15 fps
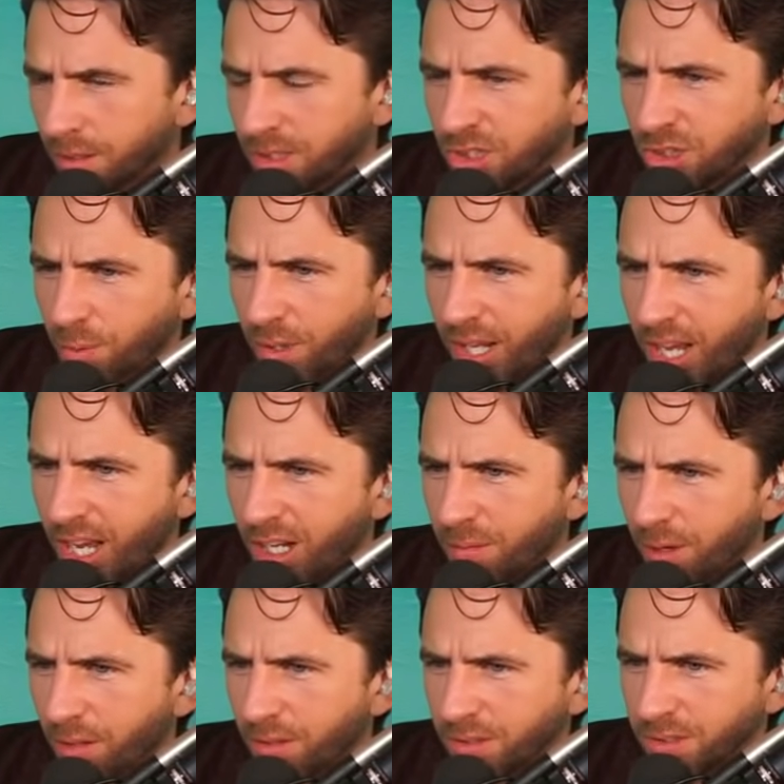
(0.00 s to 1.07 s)
This is what I hate
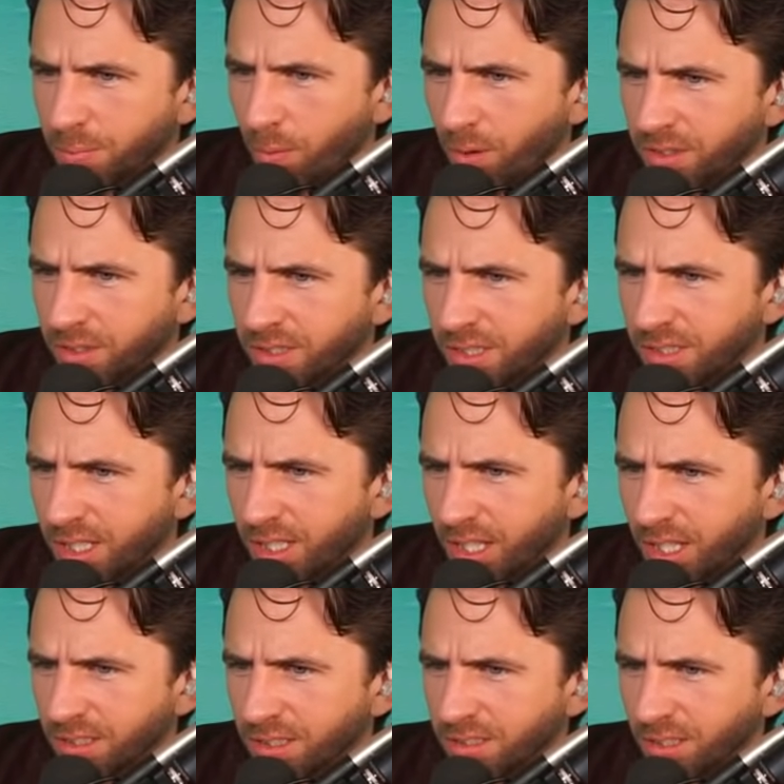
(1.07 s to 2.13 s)
about sports these
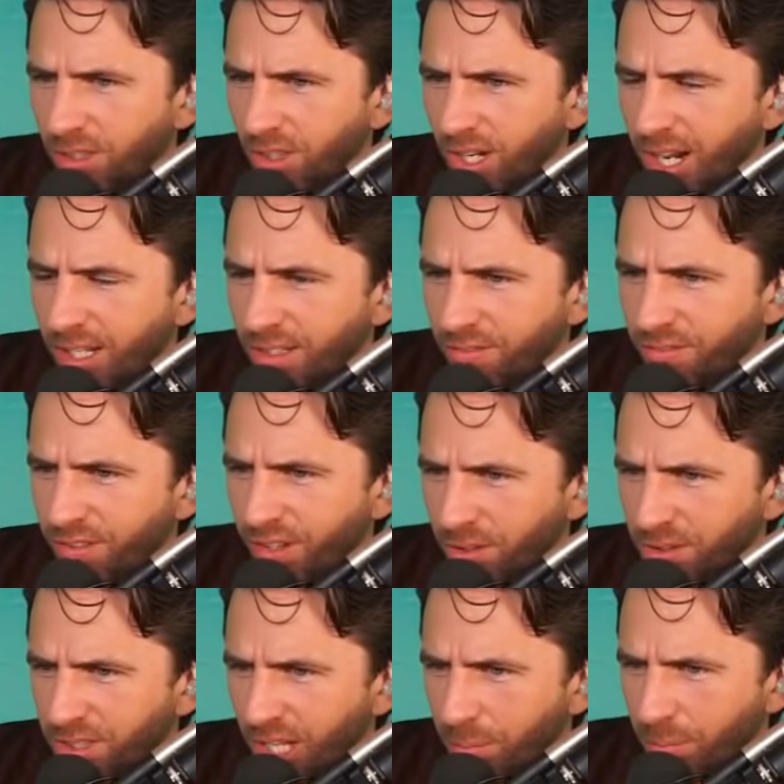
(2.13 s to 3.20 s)
days. You got to
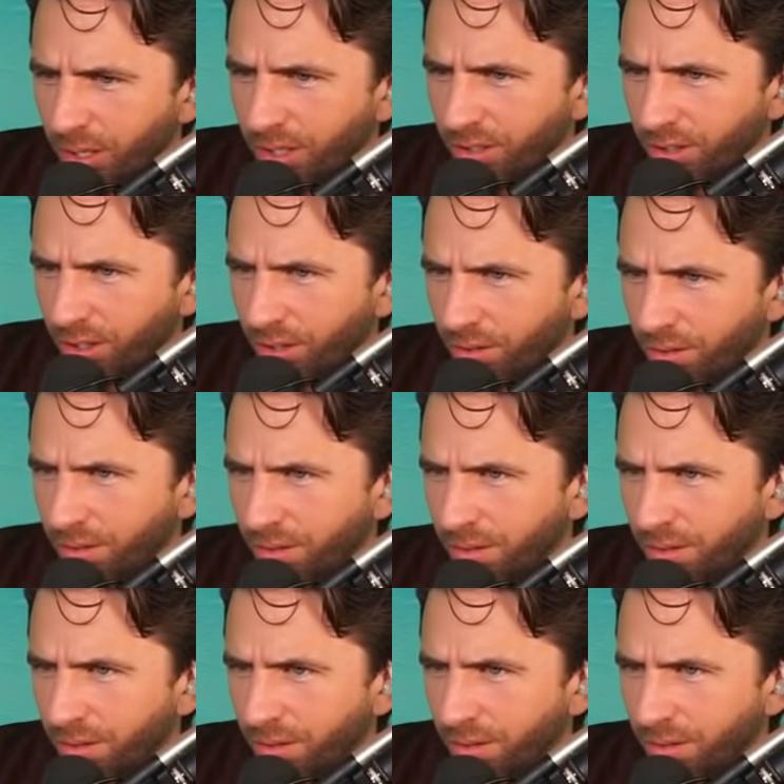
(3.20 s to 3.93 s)
videotape it on your own.